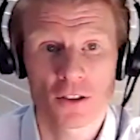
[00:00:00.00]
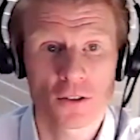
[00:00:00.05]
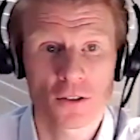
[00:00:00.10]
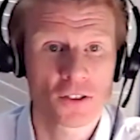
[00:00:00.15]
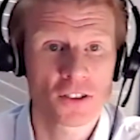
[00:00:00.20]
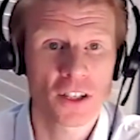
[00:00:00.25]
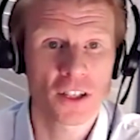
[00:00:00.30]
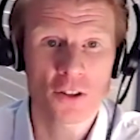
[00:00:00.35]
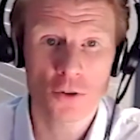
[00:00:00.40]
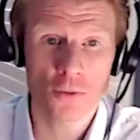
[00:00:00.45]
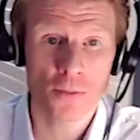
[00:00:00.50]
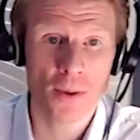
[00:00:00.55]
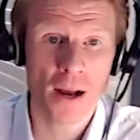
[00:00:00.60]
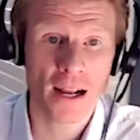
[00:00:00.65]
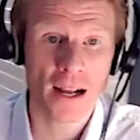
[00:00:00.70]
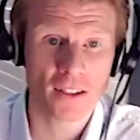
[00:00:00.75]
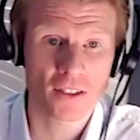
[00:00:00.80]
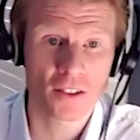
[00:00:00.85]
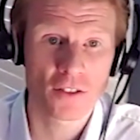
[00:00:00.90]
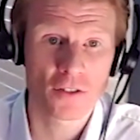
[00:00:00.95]
Central
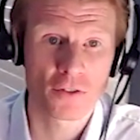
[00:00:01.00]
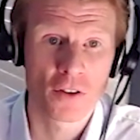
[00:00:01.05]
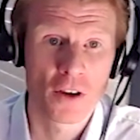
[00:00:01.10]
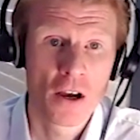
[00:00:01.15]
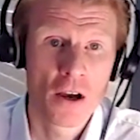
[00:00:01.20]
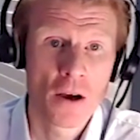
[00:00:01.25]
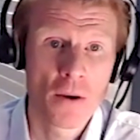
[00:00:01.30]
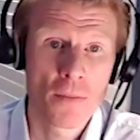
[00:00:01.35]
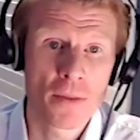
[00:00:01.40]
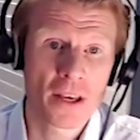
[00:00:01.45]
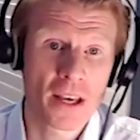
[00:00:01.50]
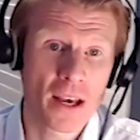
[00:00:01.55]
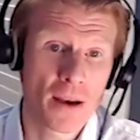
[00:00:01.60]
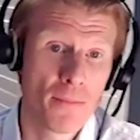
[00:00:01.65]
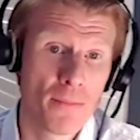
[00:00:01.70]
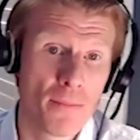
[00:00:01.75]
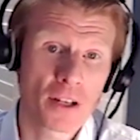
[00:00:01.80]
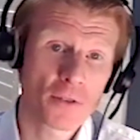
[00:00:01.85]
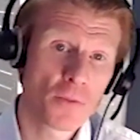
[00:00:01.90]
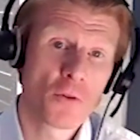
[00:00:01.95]
banks have become
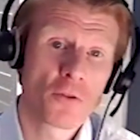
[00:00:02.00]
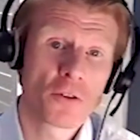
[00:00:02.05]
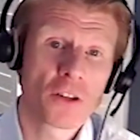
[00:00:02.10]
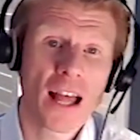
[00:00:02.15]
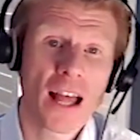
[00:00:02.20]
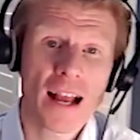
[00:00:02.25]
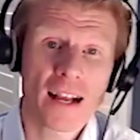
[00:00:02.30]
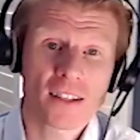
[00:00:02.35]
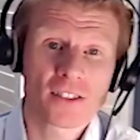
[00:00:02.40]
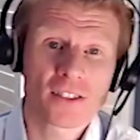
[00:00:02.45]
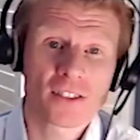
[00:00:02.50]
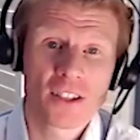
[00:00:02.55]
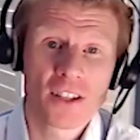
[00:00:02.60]
much more relaxed